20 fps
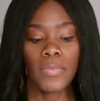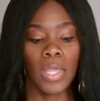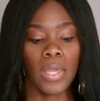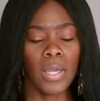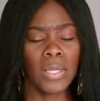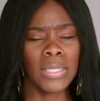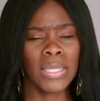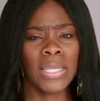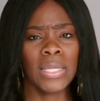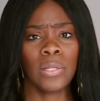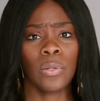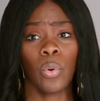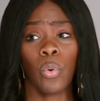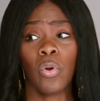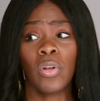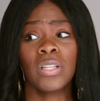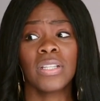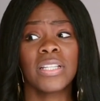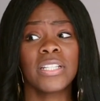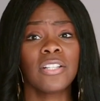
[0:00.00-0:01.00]
again,
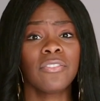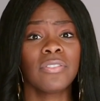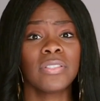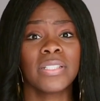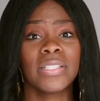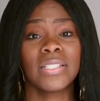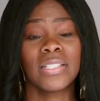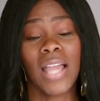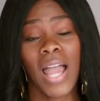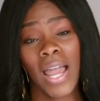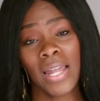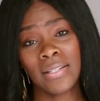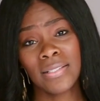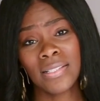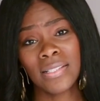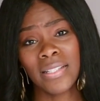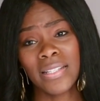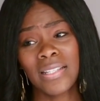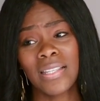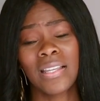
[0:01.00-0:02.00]
or literally,
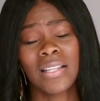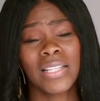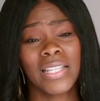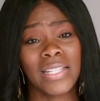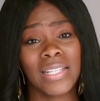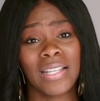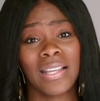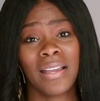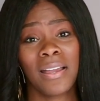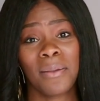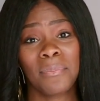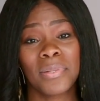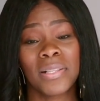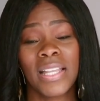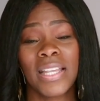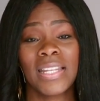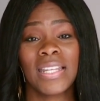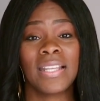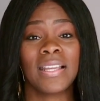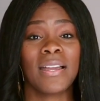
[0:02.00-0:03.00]
honestly, cleaning up.
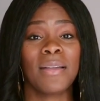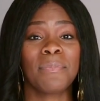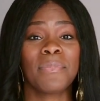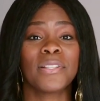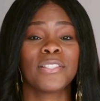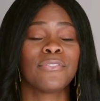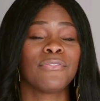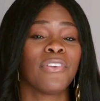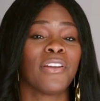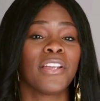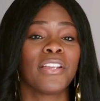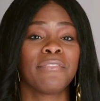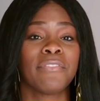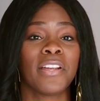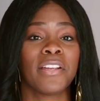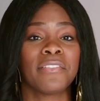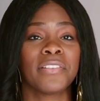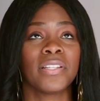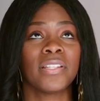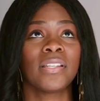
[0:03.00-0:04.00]
Cleaning up is very,
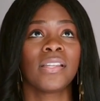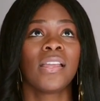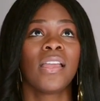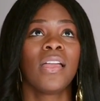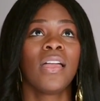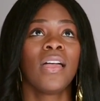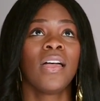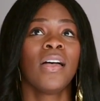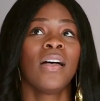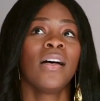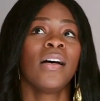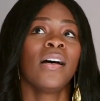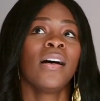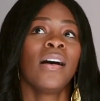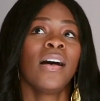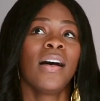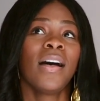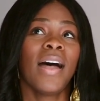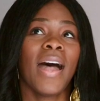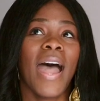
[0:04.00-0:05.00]
very,
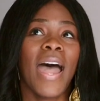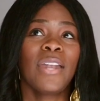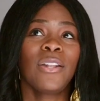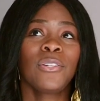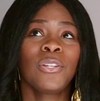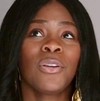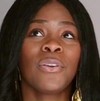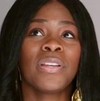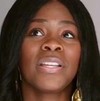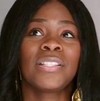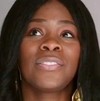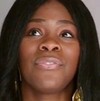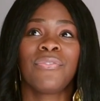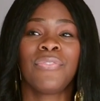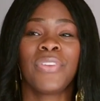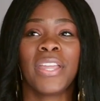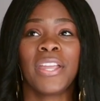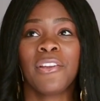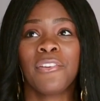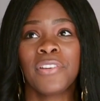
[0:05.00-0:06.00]
I don't know, it's
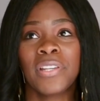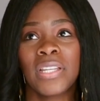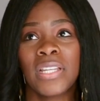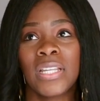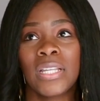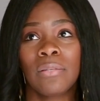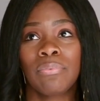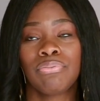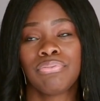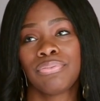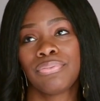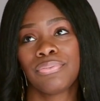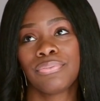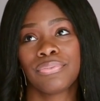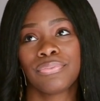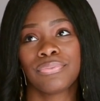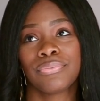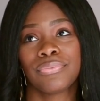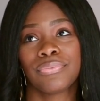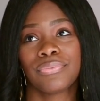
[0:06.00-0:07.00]
very
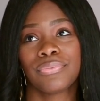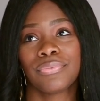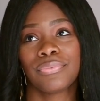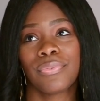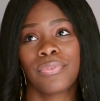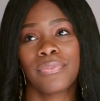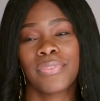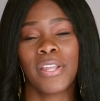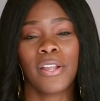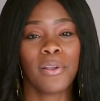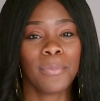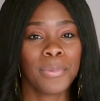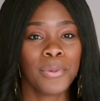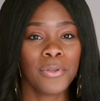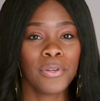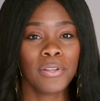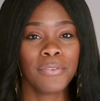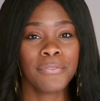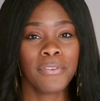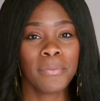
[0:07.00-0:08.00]

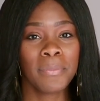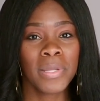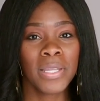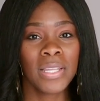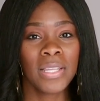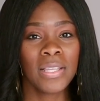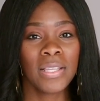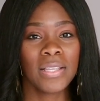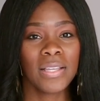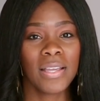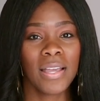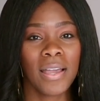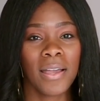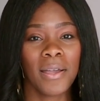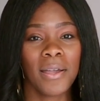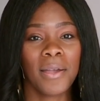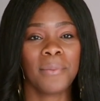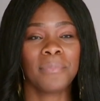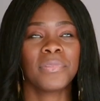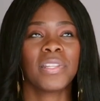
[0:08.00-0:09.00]
therapeutic for me.
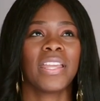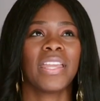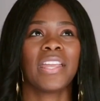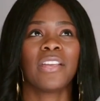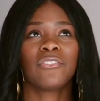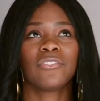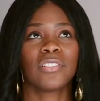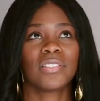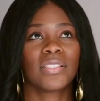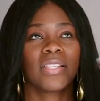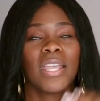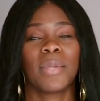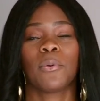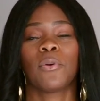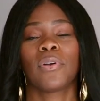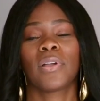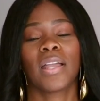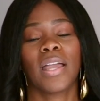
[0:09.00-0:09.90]
Um, the air just came on,